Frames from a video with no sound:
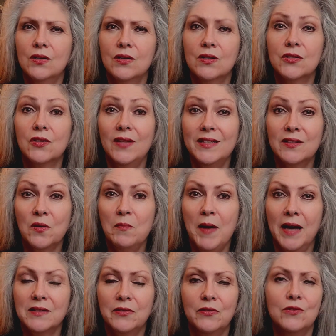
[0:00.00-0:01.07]
So let's go
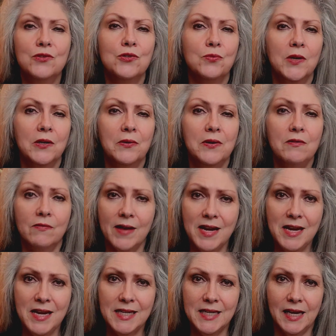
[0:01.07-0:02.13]
back to the dreary,
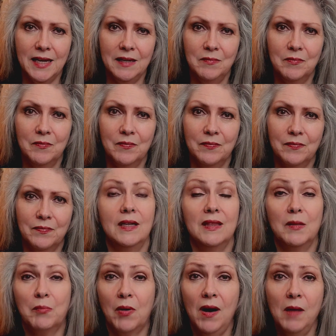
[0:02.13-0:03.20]
rainy day.
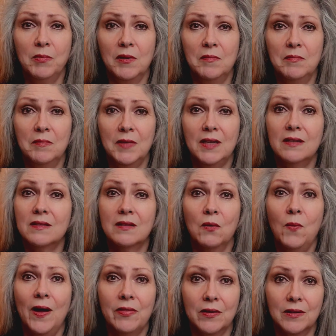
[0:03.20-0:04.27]
The problem is the
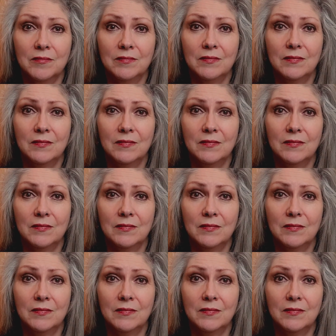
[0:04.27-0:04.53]
weather,